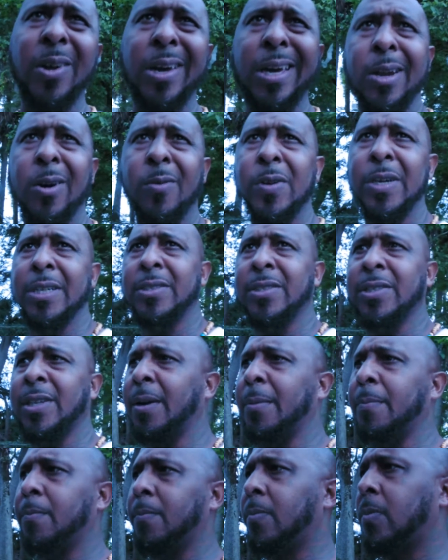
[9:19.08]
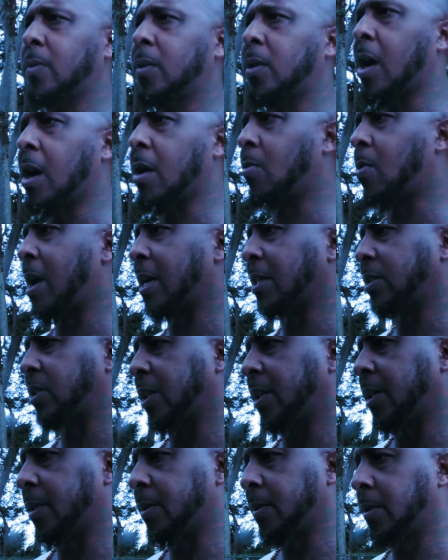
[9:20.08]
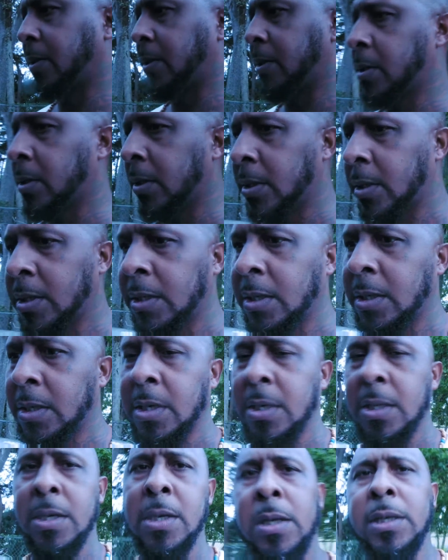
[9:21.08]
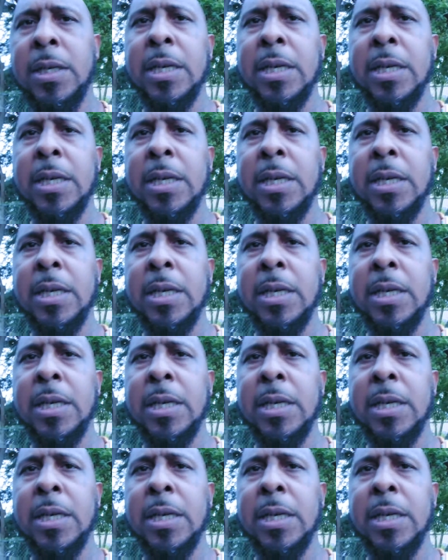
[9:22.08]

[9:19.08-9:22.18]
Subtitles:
over here to the car wash and get